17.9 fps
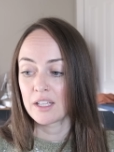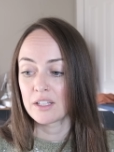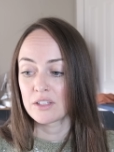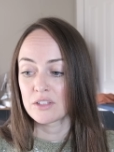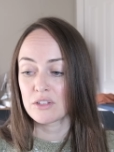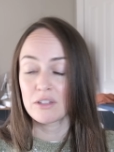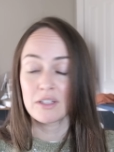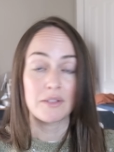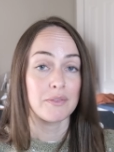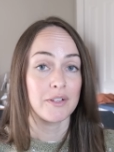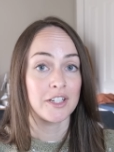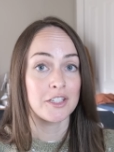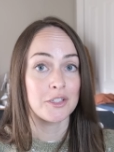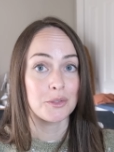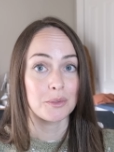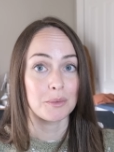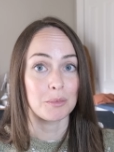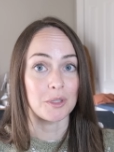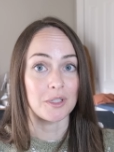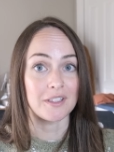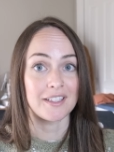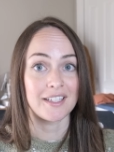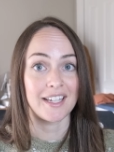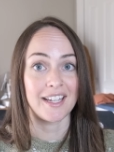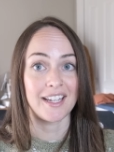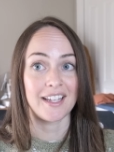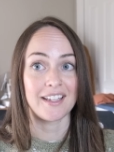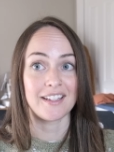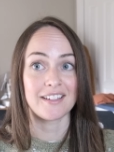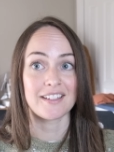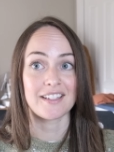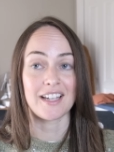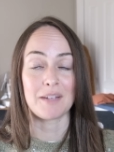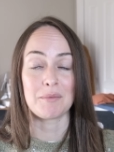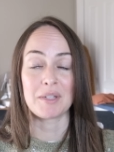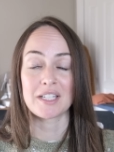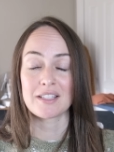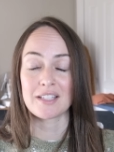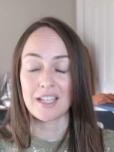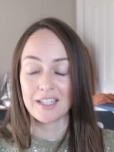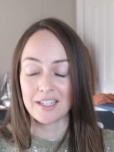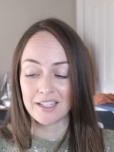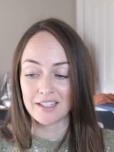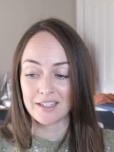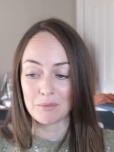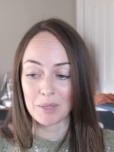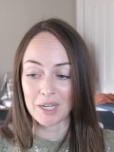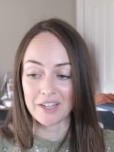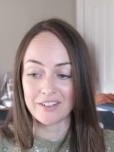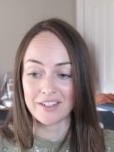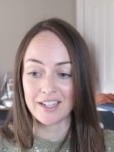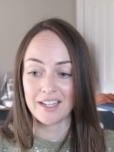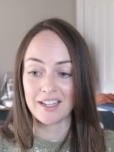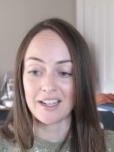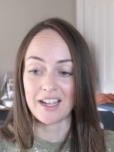So it's very doable, and I'm excited about it.